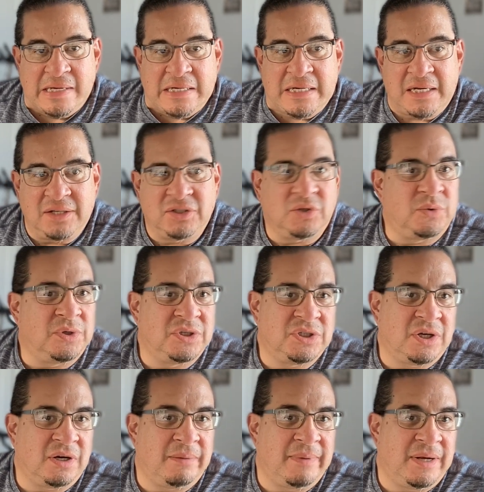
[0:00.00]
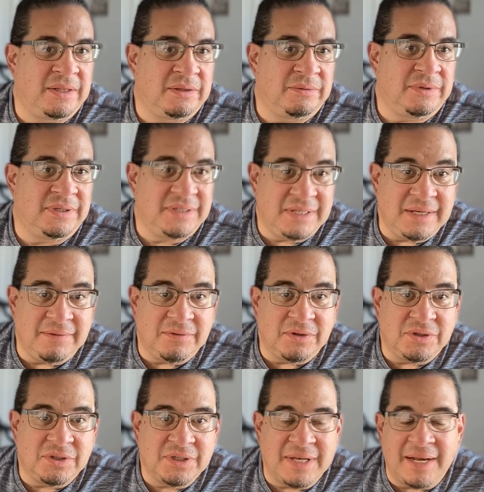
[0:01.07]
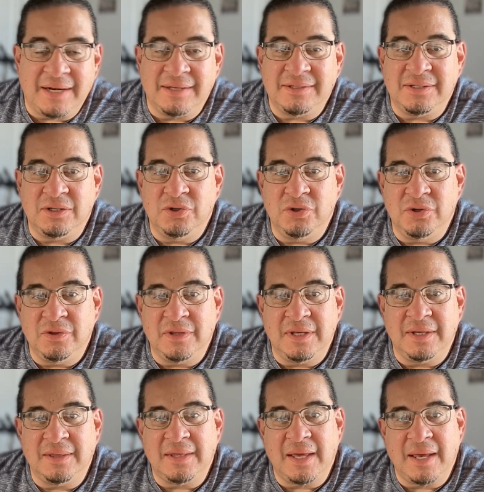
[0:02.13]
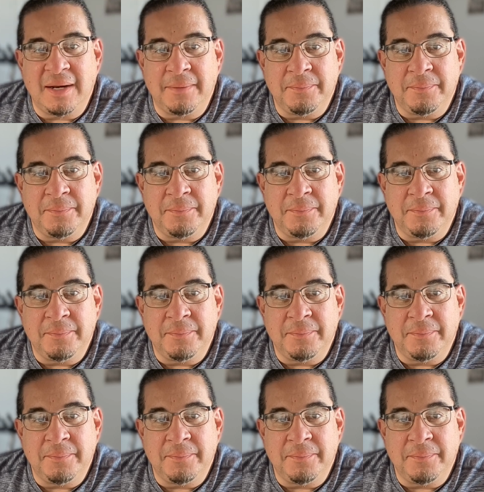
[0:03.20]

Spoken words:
Also, want to talk about the receivers, kind of see who you think that